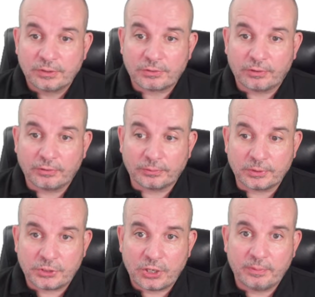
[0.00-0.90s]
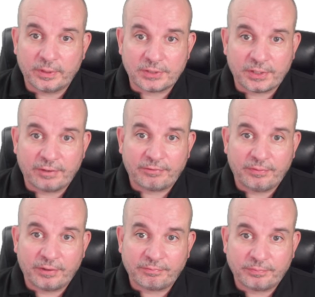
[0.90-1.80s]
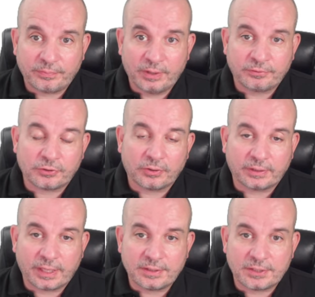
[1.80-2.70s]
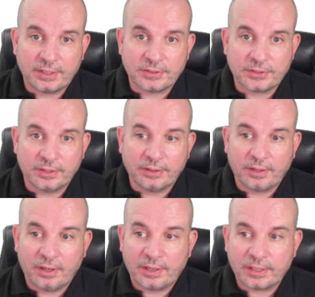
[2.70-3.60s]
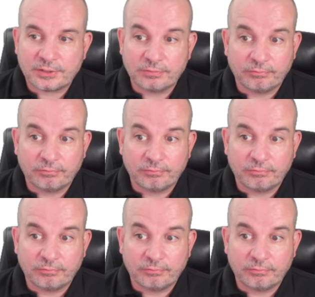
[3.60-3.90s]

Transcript: the Germans, and they've tried again since and had